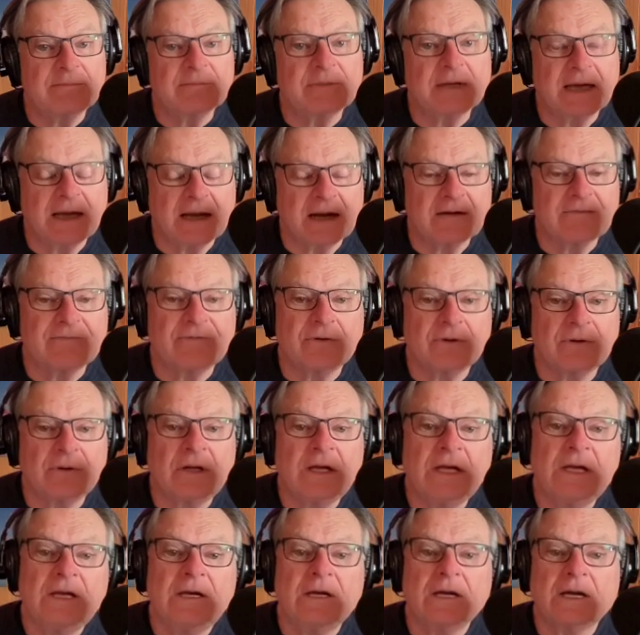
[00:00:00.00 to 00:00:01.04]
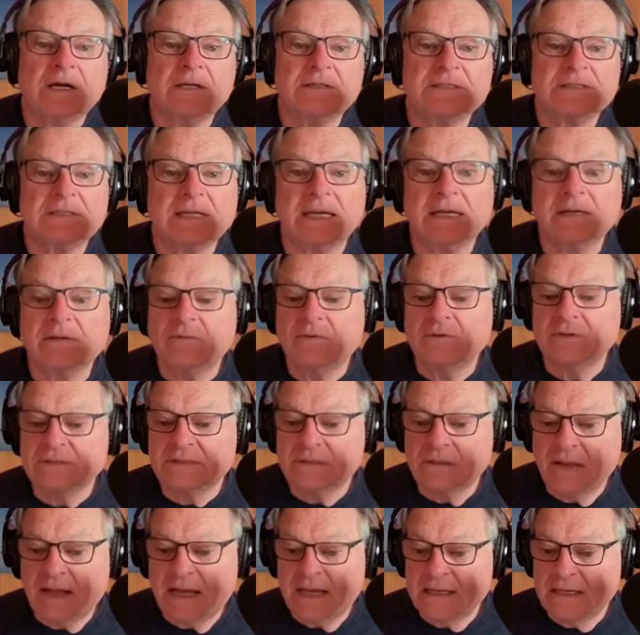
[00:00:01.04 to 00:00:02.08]
careful, because it was
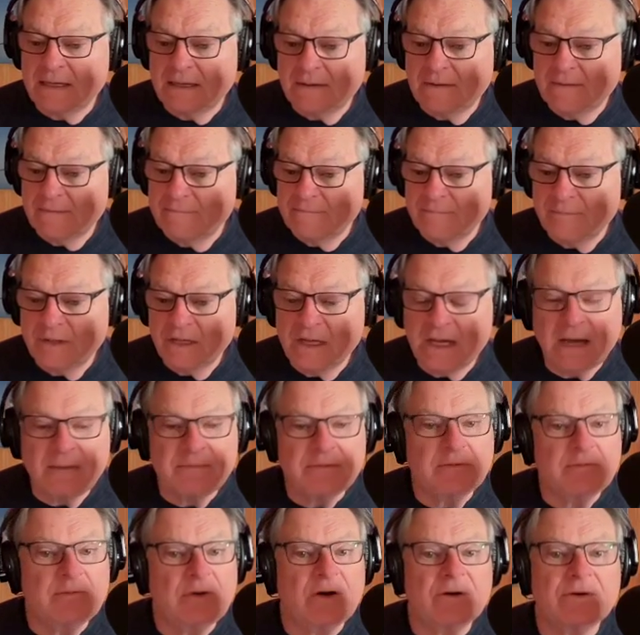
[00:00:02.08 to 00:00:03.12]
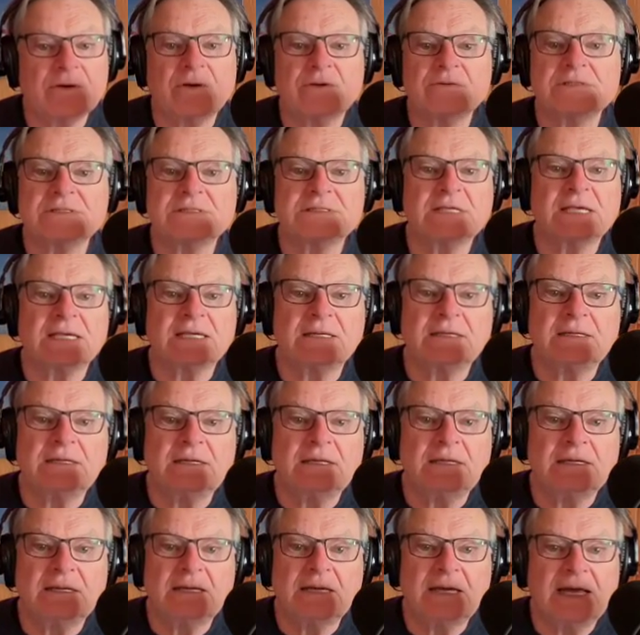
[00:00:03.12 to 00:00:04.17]
like Yamamoto said
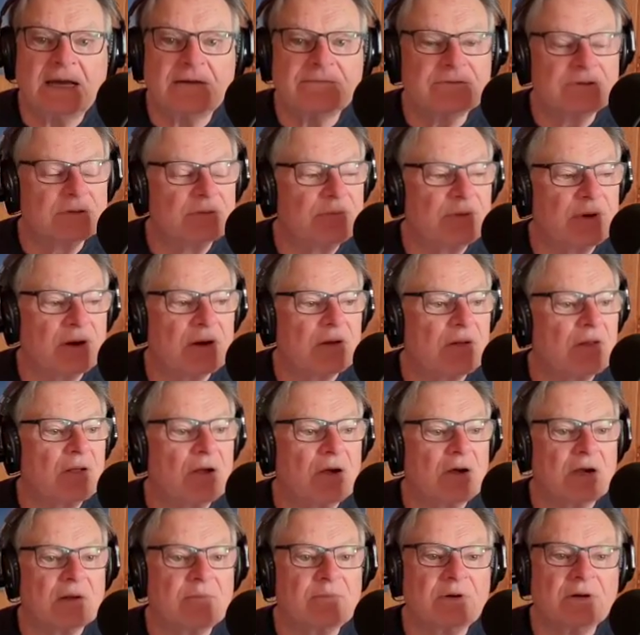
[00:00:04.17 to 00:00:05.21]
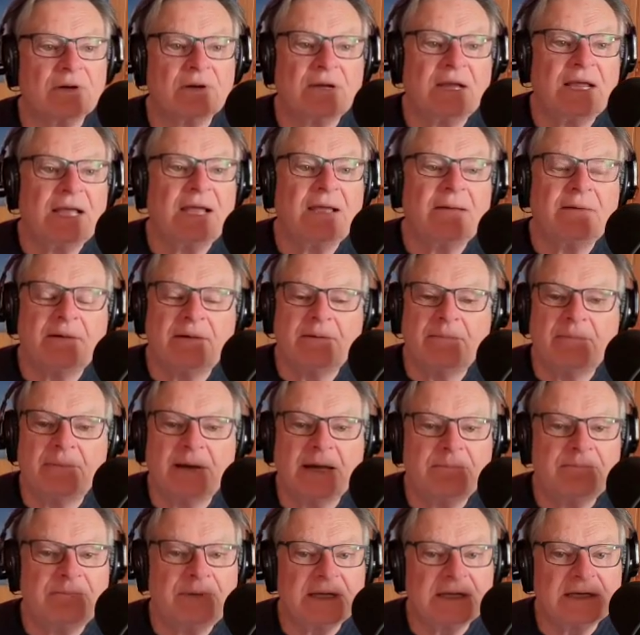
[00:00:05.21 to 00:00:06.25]
after Pearl Harbor,
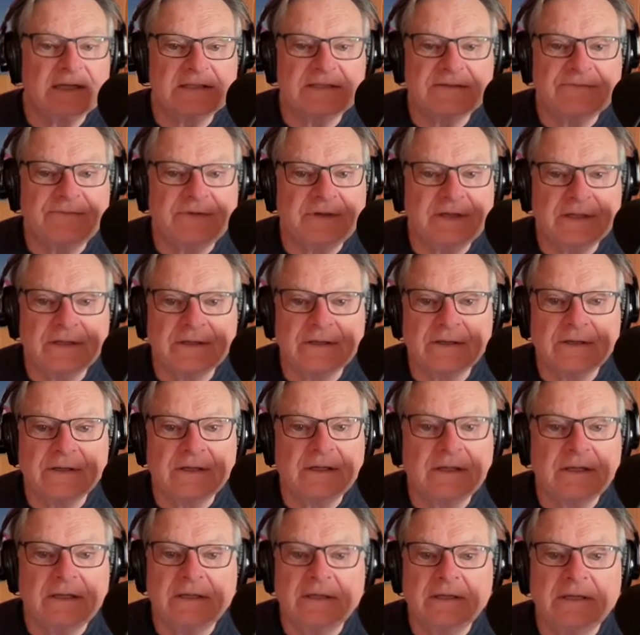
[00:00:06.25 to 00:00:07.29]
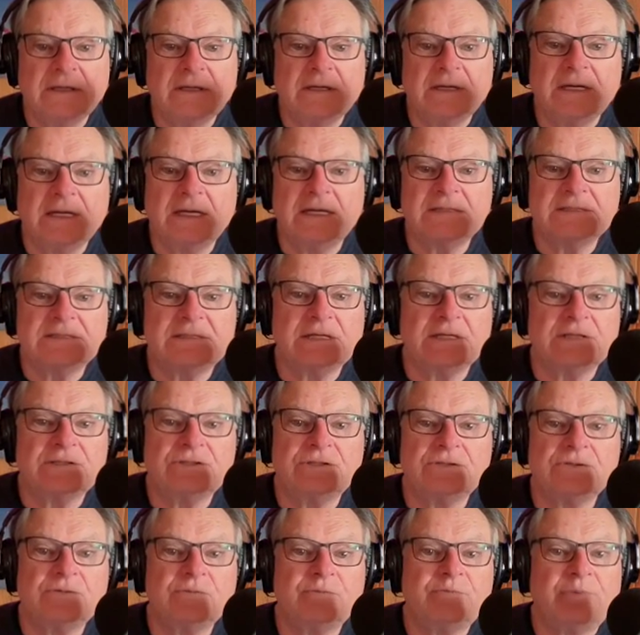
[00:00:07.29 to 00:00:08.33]
my biggest fear is
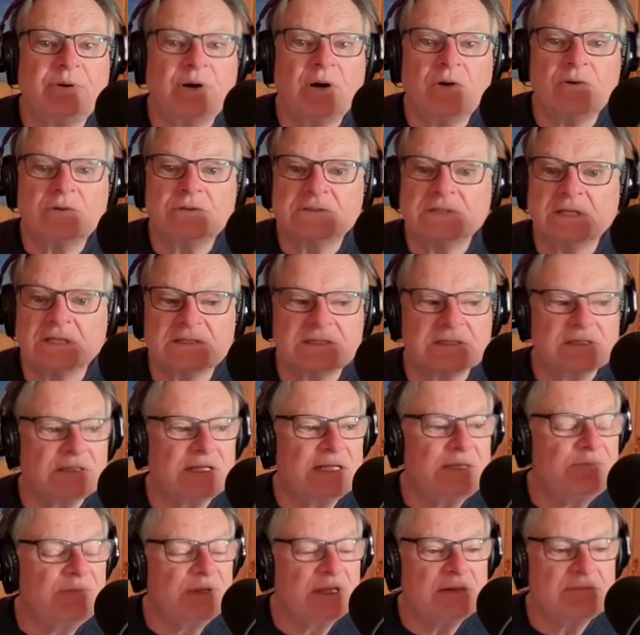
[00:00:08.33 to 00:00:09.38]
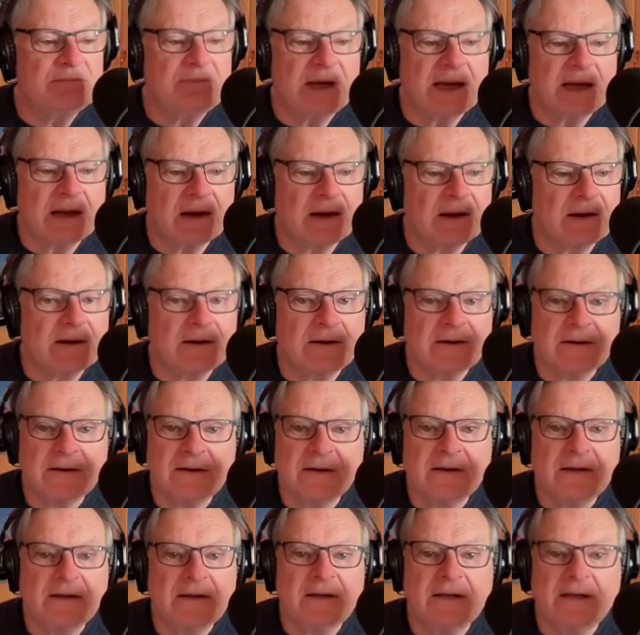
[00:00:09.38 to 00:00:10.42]
that you poked a sleeping bear
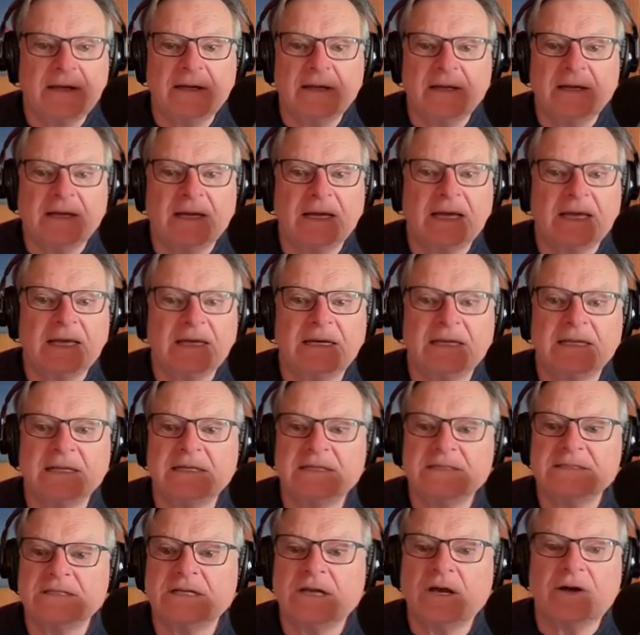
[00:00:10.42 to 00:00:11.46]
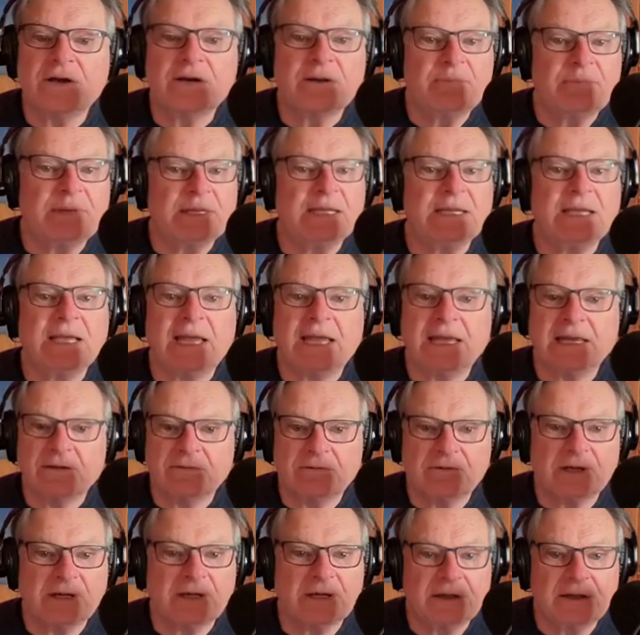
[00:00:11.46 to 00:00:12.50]
and he's going to be
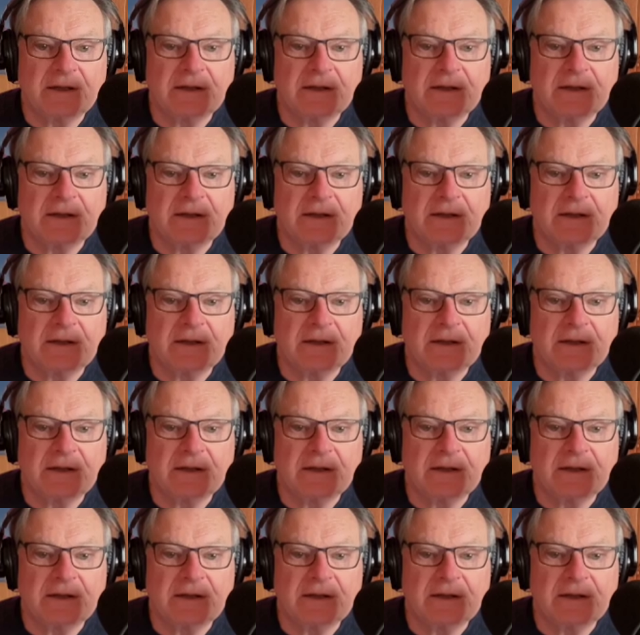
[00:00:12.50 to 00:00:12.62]
angry